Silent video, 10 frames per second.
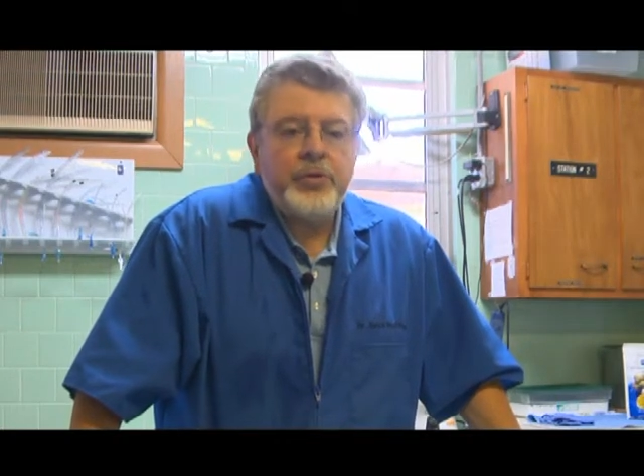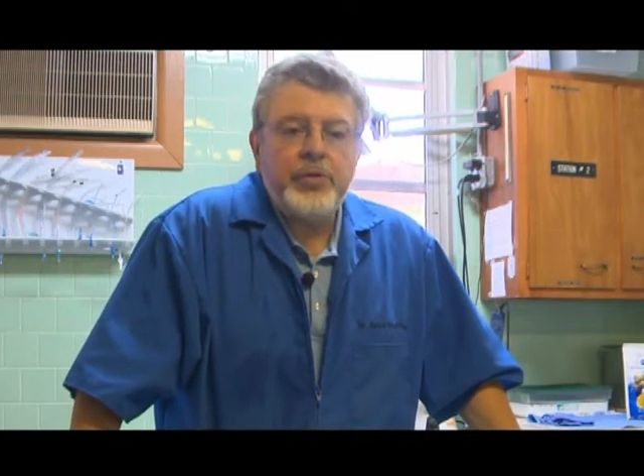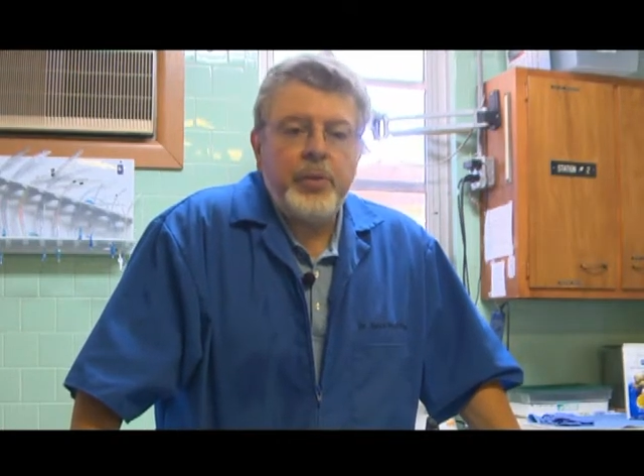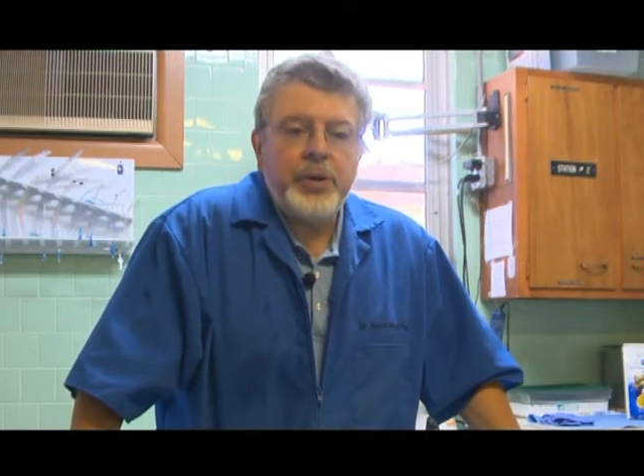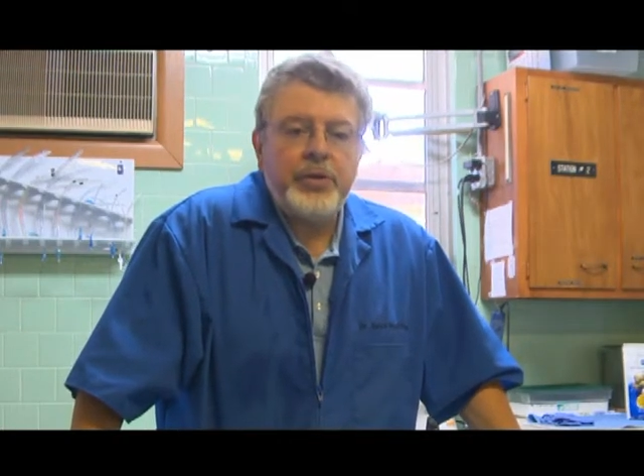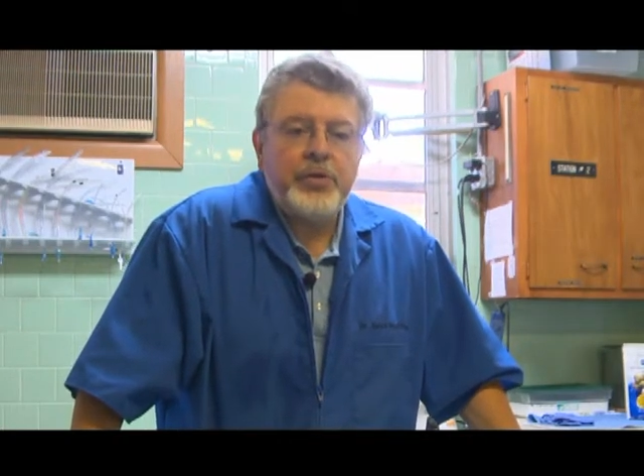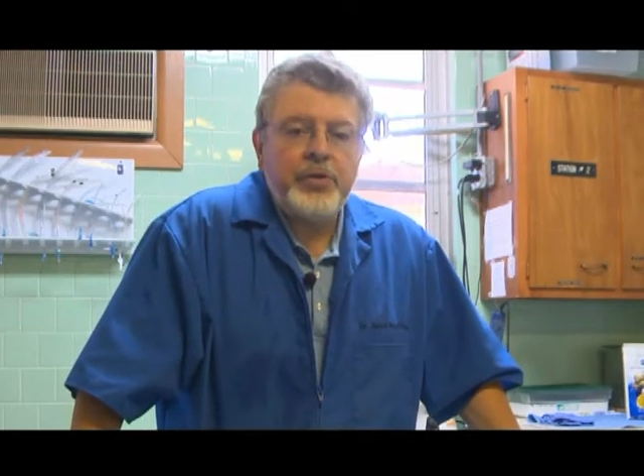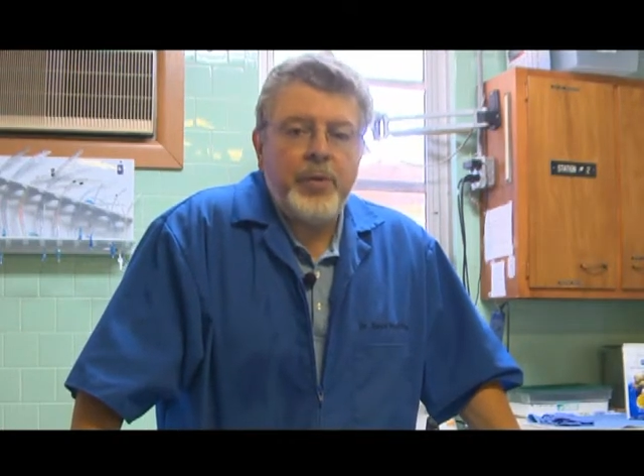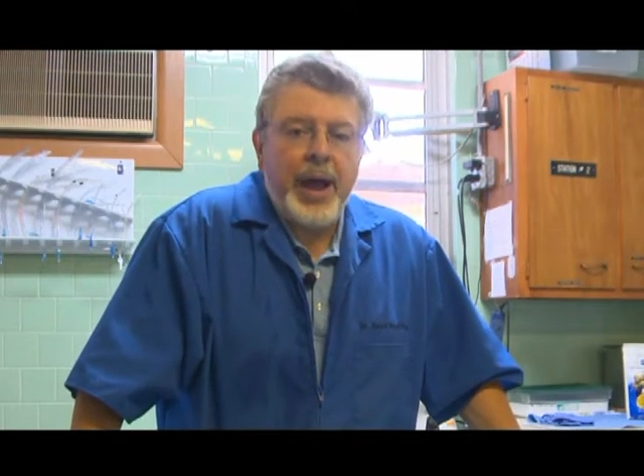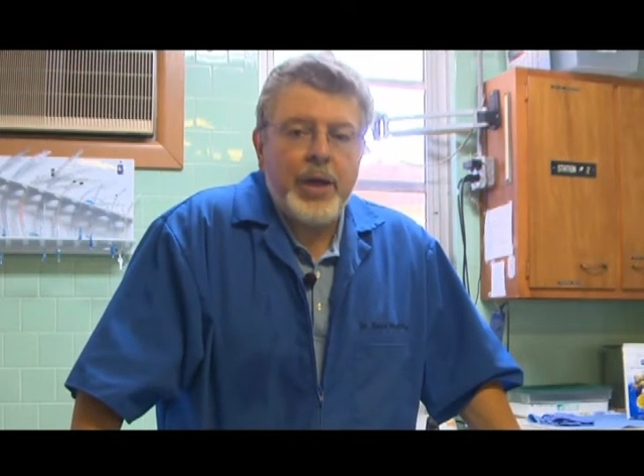is going to
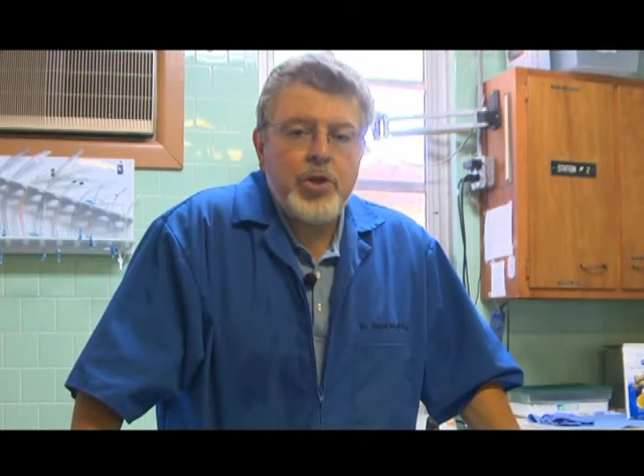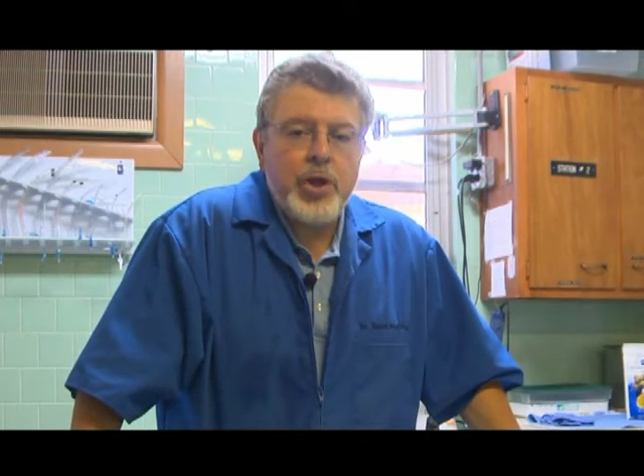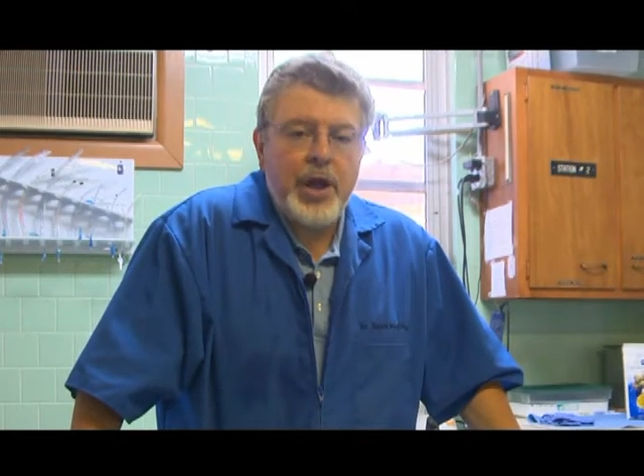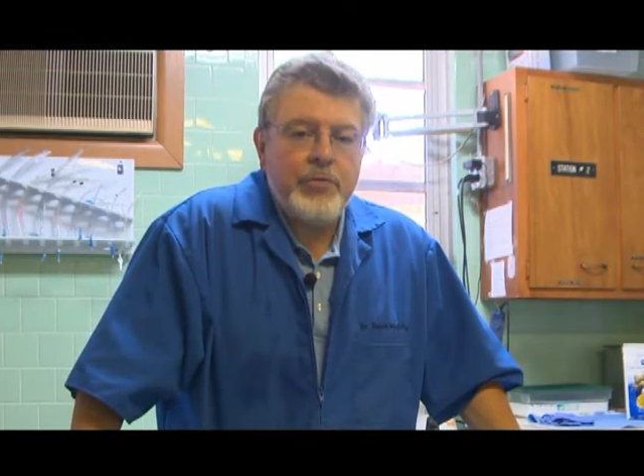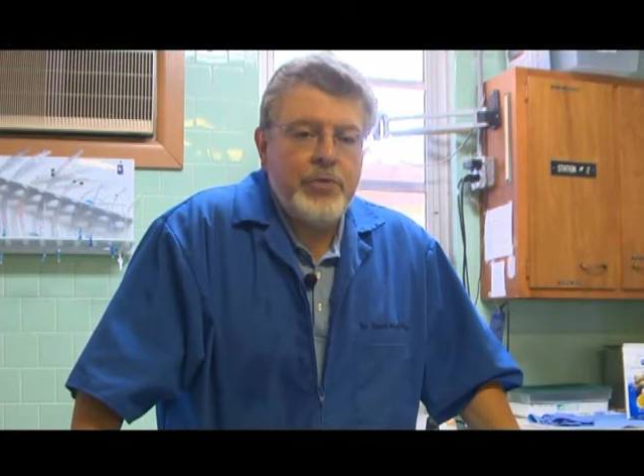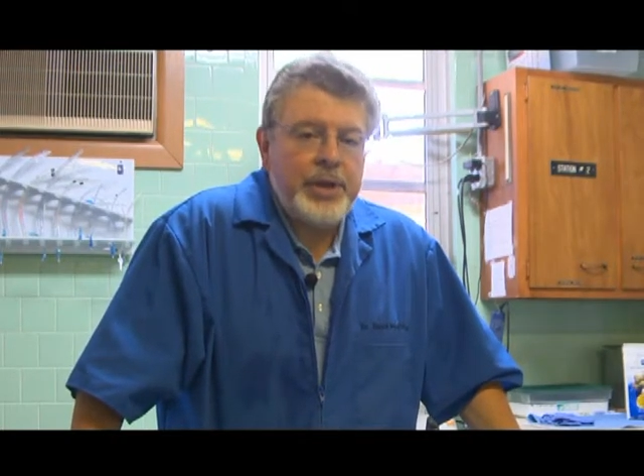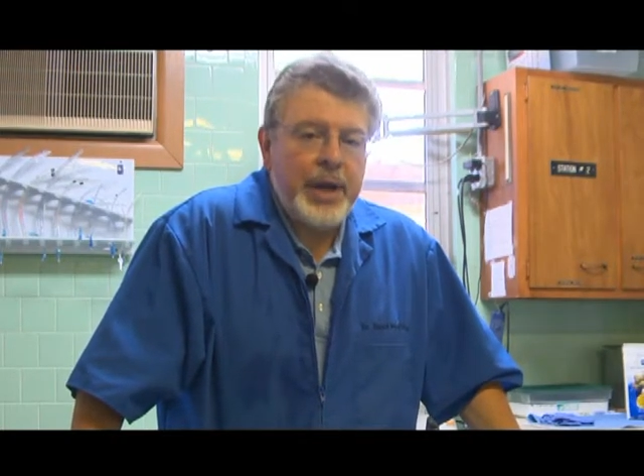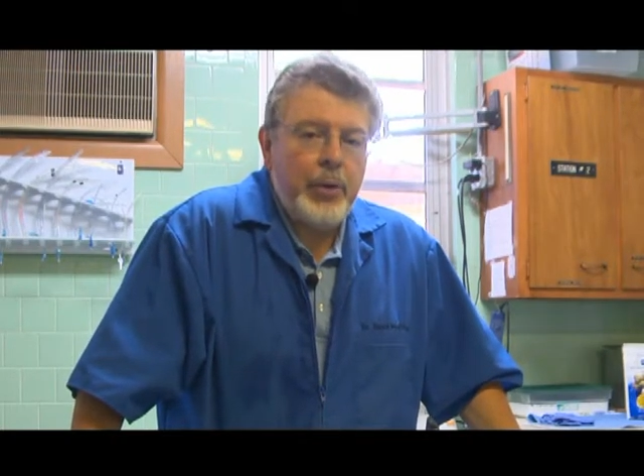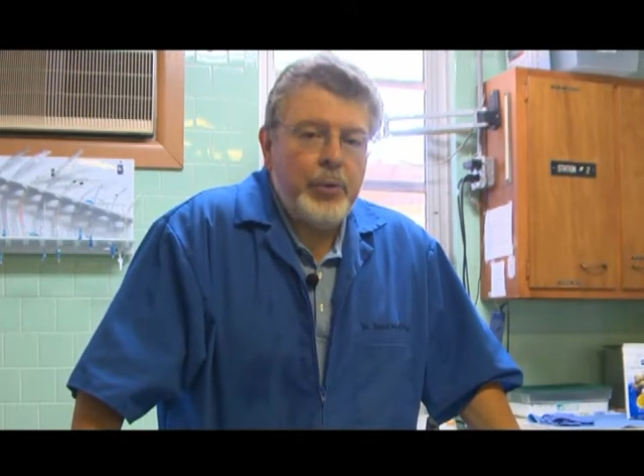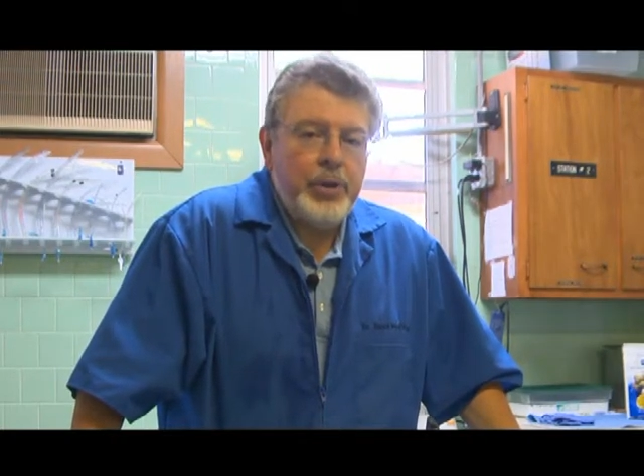scratch every
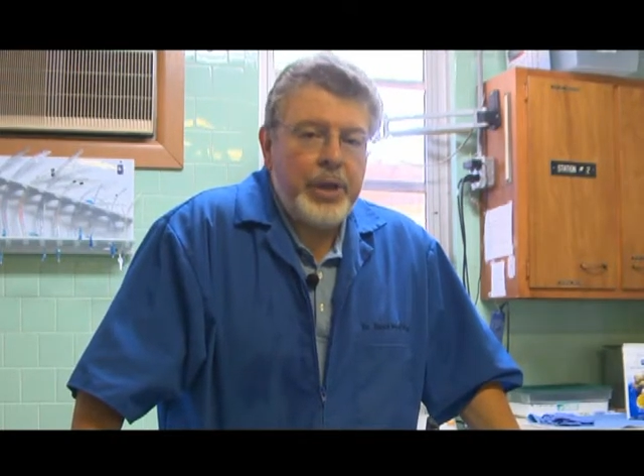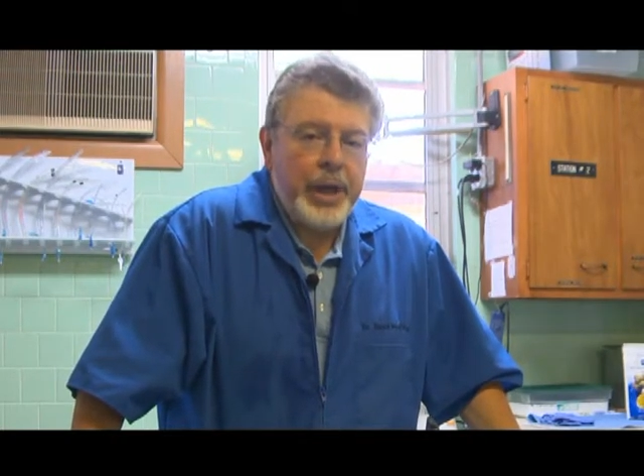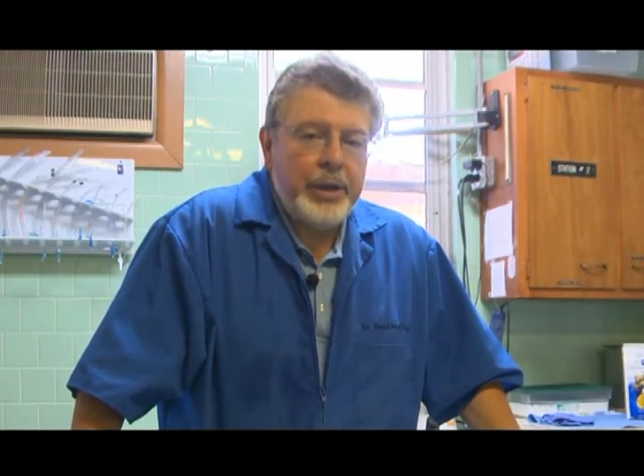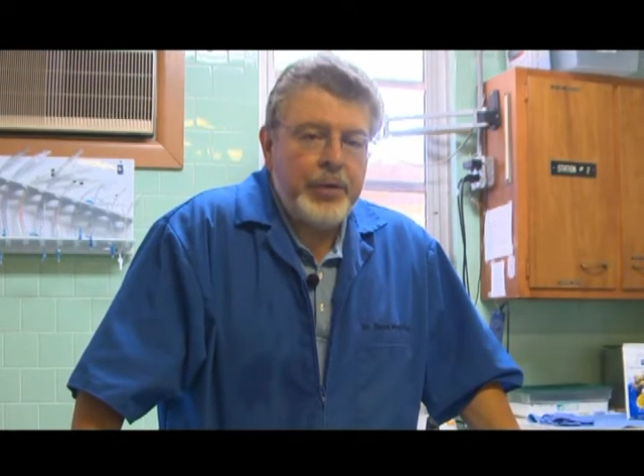now and then.